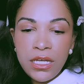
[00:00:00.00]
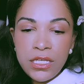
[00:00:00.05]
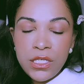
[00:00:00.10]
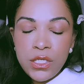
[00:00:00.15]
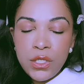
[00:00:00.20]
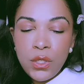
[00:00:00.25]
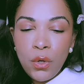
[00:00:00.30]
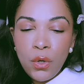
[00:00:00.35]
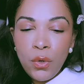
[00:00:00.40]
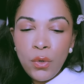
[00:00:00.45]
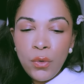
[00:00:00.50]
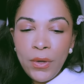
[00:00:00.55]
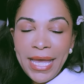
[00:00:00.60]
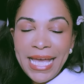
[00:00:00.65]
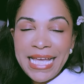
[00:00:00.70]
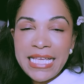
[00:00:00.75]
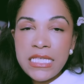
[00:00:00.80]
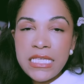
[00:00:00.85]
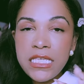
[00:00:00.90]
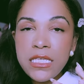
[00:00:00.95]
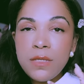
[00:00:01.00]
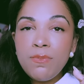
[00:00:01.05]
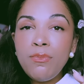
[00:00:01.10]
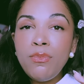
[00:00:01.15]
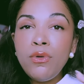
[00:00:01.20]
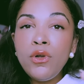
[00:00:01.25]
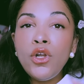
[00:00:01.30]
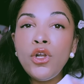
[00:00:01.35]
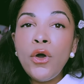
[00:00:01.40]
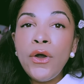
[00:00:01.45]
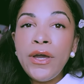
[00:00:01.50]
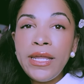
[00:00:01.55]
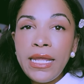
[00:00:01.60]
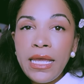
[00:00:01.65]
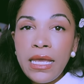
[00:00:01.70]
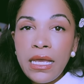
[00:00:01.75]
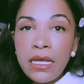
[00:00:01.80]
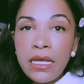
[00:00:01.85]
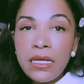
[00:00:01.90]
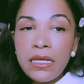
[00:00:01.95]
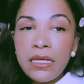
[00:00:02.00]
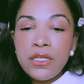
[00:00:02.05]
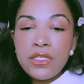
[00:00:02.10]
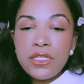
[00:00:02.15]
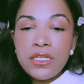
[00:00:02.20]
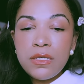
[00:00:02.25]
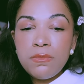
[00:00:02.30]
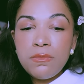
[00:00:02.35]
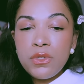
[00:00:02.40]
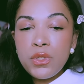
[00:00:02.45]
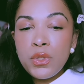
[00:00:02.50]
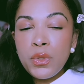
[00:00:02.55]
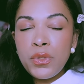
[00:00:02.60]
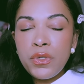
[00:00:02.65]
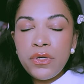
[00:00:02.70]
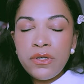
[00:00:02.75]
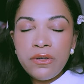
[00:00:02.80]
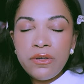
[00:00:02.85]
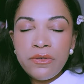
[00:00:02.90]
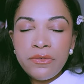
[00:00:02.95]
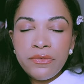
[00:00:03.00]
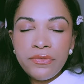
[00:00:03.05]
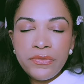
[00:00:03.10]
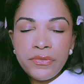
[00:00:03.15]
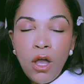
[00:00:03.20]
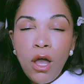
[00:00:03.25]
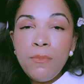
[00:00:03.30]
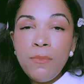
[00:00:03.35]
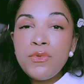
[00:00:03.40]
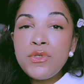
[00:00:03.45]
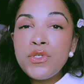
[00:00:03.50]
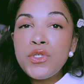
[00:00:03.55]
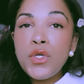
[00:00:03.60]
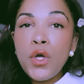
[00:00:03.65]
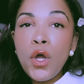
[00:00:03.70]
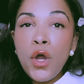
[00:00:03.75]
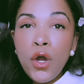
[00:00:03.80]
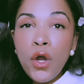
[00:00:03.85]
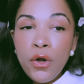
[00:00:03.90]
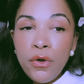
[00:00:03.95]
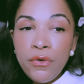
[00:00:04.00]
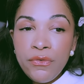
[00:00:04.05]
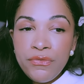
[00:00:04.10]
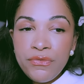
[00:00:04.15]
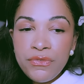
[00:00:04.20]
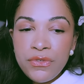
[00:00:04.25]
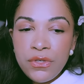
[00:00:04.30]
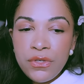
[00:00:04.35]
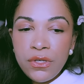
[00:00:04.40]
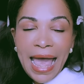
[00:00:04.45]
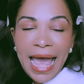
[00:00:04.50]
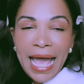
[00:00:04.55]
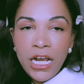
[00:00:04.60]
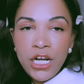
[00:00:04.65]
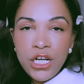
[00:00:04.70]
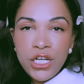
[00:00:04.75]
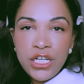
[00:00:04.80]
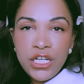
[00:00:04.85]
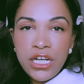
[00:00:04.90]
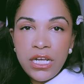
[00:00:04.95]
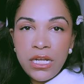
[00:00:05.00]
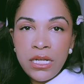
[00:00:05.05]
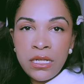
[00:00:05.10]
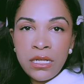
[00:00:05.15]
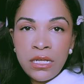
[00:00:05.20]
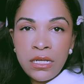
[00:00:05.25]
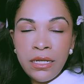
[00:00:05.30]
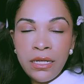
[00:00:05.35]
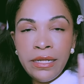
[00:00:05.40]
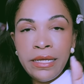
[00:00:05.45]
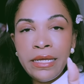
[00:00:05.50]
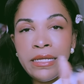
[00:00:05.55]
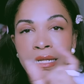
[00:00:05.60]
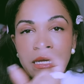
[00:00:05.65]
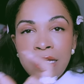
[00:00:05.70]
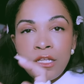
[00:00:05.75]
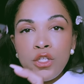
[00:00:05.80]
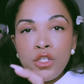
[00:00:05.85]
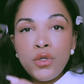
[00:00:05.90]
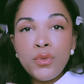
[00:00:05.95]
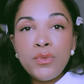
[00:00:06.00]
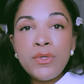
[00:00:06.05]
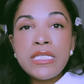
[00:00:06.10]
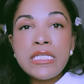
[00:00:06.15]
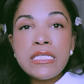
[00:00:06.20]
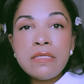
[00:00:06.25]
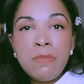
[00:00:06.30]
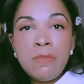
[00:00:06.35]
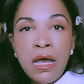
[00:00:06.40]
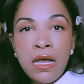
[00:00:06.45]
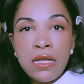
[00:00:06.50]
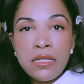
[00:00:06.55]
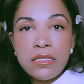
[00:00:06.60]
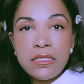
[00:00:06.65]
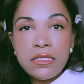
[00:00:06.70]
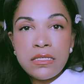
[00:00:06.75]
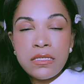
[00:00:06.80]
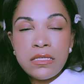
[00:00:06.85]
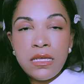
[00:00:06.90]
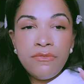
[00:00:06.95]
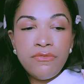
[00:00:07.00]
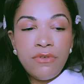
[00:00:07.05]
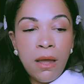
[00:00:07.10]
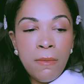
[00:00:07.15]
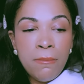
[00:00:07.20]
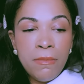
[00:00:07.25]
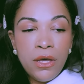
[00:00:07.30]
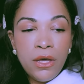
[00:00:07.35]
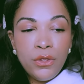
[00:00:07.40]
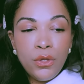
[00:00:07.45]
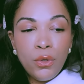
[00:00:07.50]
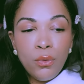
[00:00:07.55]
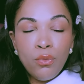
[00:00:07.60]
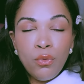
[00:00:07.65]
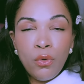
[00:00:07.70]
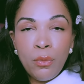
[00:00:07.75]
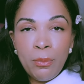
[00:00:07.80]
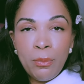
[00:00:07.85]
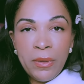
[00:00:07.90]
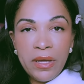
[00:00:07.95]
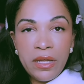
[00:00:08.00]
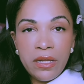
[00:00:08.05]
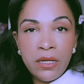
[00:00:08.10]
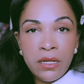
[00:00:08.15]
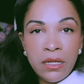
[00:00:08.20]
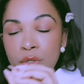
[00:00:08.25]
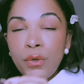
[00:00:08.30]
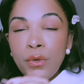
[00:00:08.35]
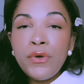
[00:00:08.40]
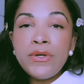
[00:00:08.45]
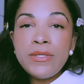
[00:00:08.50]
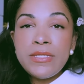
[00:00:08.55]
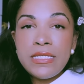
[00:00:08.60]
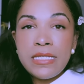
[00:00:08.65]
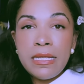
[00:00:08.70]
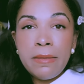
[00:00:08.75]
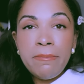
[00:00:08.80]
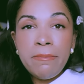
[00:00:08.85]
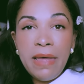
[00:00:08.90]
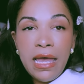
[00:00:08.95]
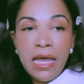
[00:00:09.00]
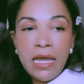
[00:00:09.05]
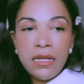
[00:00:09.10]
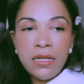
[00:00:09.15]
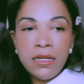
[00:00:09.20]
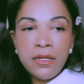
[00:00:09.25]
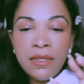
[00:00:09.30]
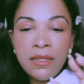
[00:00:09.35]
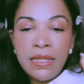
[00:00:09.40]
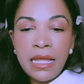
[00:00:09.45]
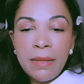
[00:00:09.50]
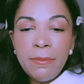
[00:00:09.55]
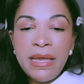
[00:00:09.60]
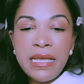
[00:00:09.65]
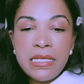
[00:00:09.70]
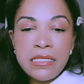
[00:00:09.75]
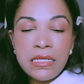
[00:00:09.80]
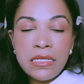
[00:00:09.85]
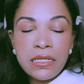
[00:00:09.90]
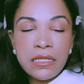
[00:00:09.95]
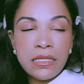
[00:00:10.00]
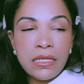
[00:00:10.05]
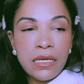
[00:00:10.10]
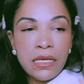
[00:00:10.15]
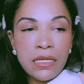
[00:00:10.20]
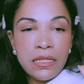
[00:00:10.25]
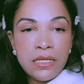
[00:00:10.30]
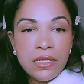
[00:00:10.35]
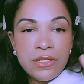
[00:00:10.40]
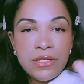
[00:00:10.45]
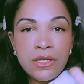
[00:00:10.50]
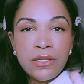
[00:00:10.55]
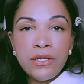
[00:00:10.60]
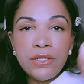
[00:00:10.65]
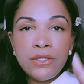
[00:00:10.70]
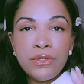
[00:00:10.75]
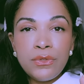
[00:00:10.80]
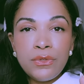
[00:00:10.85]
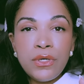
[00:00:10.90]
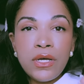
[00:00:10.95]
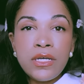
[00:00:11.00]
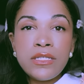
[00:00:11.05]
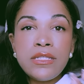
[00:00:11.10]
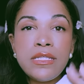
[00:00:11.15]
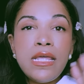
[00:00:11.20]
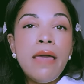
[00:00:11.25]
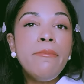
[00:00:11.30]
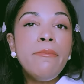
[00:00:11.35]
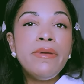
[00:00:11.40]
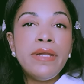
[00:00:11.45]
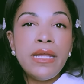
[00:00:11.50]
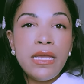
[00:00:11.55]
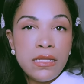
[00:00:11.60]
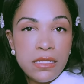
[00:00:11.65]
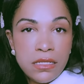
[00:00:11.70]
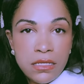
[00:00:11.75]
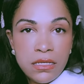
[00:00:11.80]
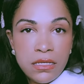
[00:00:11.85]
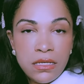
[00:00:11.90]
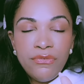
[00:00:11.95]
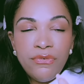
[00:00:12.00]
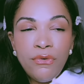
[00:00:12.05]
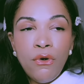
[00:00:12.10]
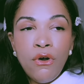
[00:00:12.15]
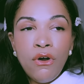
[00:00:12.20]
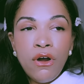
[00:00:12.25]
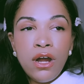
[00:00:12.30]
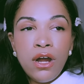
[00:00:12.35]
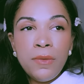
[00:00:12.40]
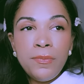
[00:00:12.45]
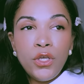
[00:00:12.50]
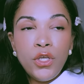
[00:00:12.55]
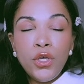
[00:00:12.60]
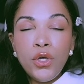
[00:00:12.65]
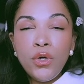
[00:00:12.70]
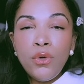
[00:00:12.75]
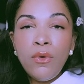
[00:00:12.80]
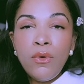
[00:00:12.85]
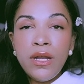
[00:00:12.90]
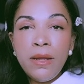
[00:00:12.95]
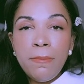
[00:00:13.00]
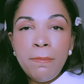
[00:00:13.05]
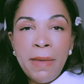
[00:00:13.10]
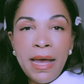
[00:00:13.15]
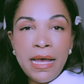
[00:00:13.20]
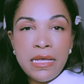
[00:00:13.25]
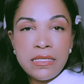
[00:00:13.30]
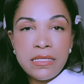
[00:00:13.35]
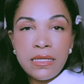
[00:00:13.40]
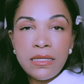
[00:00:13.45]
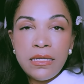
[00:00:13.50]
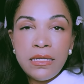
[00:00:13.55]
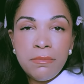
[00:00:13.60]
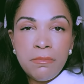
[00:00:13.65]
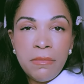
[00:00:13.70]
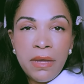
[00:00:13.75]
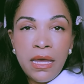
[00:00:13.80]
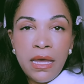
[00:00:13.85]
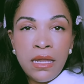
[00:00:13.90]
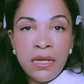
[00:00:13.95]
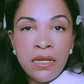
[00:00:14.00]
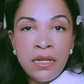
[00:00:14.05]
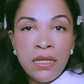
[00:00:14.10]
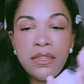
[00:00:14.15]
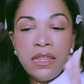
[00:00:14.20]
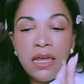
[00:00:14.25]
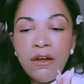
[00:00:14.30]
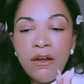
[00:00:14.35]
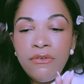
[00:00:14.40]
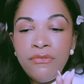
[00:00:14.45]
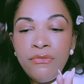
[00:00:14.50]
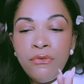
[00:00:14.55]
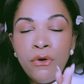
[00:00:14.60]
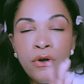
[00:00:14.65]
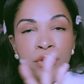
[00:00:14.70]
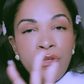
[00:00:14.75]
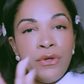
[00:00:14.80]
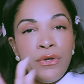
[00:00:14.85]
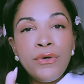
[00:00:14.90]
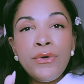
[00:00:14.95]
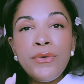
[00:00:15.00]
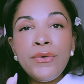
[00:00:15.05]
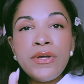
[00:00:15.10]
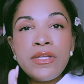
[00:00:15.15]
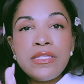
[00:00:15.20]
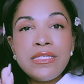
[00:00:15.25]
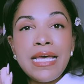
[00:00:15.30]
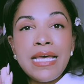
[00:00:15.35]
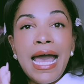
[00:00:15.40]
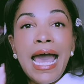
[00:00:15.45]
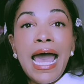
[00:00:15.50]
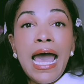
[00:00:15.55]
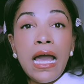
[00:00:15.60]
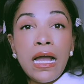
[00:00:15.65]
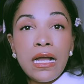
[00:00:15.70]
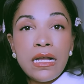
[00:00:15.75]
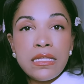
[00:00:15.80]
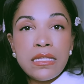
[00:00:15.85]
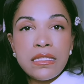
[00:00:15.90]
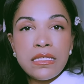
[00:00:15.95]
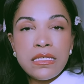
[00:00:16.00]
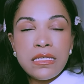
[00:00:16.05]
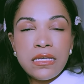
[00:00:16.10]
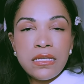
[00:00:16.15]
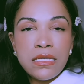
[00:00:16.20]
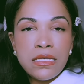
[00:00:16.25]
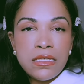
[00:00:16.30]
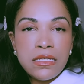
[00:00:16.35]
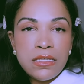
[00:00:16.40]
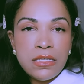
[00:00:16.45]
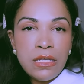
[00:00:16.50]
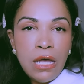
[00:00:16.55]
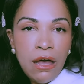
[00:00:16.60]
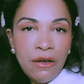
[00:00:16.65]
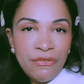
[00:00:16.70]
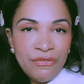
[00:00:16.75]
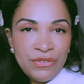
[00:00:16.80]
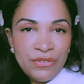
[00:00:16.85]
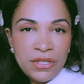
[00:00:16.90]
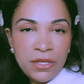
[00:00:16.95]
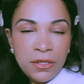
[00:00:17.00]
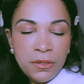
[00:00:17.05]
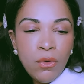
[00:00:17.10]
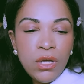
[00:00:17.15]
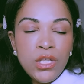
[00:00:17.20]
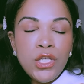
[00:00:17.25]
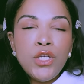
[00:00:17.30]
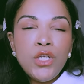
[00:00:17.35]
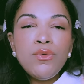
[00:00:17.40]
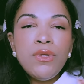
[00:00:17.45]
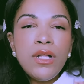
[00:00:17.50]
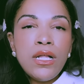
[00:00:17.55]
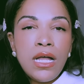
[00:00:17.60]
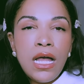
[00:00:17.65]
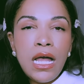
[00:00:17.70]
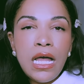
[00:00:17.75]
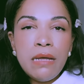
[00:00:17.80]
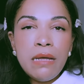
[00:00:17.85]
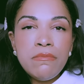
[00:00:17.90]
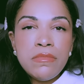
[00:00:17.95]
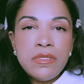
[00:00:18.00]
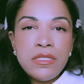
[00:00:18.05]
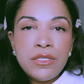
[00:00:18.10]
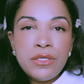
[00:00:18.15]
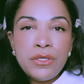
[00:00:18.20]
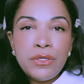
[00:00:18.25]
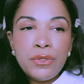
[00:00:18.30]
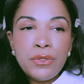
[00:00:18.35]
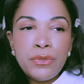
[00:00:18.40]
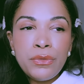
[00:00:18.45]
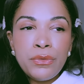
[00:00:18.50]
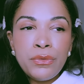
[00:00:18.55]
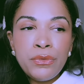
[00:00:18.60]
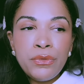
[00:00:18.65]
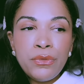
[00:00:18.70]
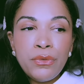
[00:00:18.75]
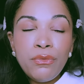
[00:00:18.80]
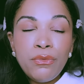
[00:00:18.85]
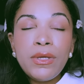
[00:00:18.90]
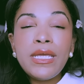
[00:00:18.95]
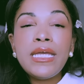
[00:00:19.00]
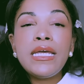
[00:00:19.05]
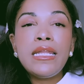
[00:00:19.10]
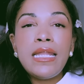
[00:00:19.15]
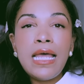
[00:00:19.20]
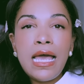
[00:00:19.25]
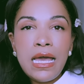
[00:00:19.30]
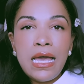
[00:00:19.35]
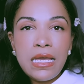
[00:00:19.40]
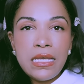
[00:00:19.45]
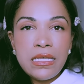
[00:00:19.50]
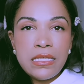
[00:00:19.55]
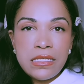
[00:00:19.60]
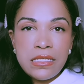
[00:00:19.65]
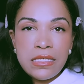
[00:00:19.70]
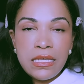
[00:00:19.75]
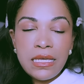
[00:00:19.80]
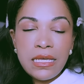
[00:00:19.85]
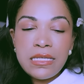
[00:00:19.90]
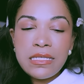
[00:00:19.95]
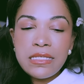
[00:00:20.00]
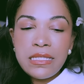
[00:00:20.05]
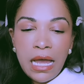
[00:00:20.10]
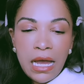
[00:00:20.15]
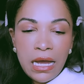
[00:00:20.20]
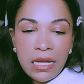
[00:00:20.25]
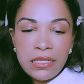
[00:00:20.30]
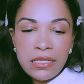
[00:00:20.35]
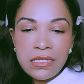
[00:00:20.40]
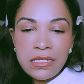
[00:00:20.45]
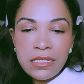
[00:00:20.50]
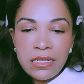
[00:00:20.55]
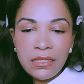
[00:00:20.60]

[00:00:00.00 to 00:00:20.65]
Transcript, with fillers: so exploiting some sort of observed action leading to response from the woman towards the man. But basically, there's gonna do a template for you want a masculine man, therefore you're going to act soft. What you will come to realize is that